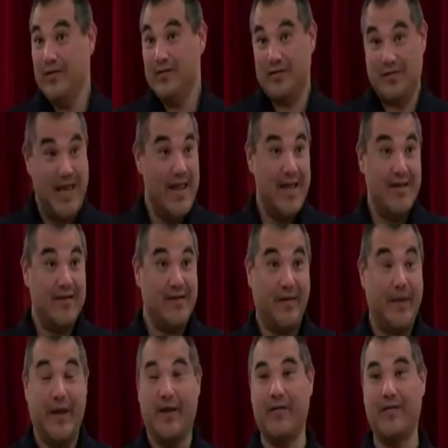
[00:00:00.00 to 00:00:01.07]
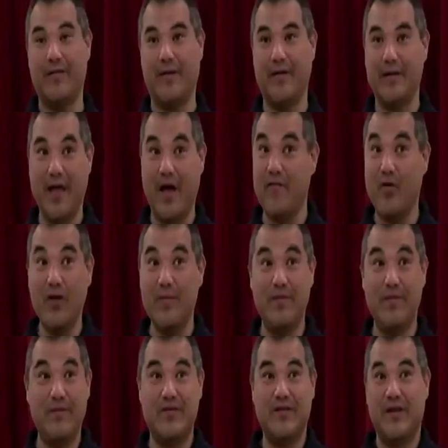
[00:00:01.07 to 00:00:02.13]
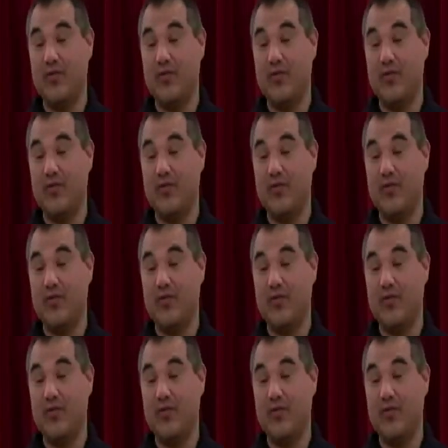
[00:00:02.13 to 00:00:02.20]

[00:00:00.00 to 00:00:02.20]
Sand, I mean, I've only been d-